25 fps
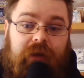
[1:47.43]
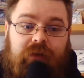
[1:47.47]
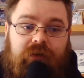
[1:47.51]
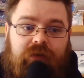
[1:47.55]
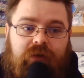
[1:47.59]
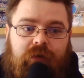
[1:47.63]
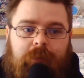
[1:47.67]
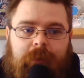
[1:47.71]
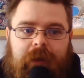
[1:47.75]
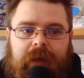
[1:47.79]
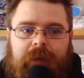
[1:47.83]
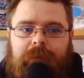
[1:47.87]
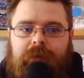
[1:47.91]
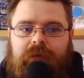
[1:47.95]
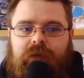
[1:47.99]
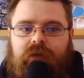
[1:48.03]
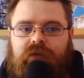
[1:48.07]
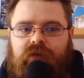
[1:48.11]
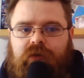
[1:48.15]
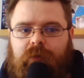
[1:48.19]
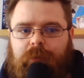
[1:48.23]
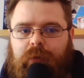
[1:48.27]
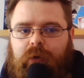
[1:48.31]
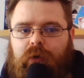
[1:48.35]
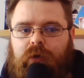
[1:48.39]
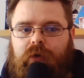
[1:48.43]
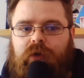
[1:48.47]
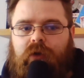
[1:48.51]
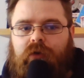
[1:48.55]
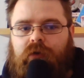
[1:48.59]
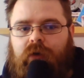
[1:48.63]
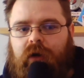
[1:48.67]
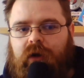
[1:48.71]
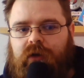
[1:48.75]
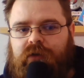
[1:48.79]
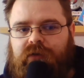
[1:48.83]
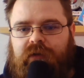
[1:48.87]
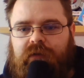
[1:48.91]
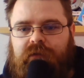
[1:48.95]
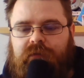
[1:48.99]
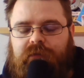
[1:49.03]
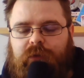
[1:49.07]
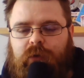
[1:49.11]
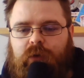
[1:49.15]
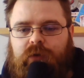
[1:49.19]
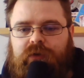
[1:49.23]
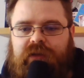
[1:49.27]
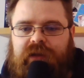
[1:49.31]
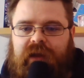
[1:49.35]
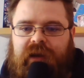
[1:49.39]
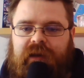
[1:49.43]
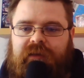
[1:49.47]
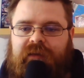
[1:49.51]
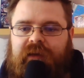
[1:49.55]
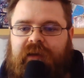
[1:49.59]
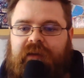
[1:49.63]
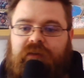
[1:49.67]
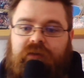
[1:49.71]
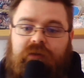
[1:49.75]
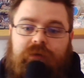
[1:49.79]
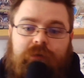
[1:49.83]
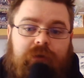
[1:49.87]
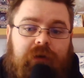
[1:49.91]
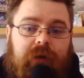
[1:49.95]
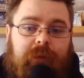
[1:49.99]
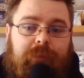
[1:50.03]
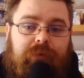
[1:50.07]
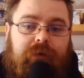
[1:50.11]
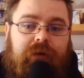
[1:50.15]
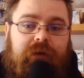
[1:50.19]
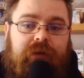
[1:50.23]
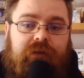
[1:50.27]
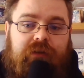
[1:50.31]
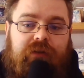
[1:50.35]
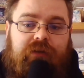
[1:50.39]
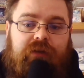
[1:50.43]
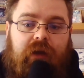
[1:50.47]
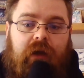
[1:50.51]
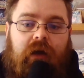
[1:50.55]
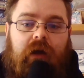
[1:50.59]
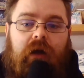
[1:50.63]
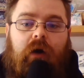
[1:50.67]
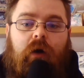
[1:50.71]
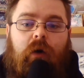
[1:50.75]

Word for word: So maybe the support you're asking for dictates the reprints,